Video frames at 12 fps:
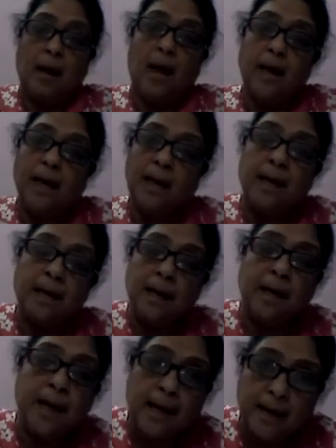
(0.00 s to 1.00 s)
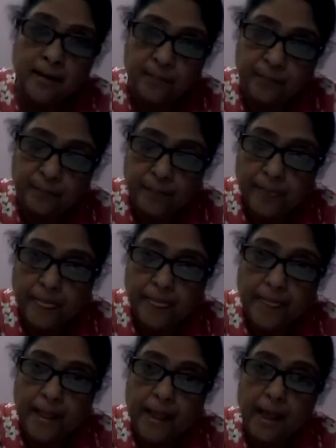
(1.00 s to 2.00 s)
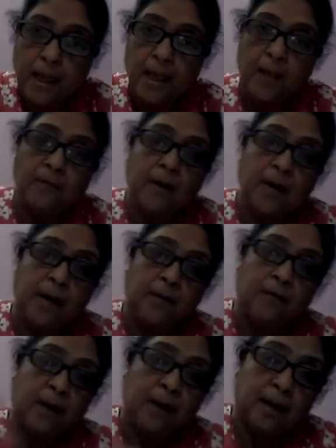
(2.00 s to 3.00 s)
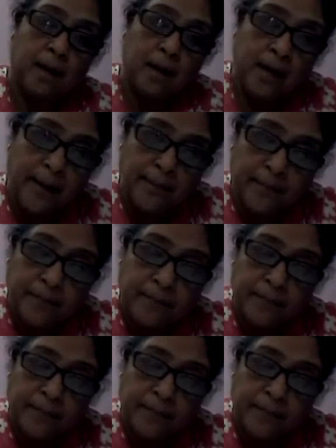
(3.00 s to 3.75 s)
Again and again, it will leap,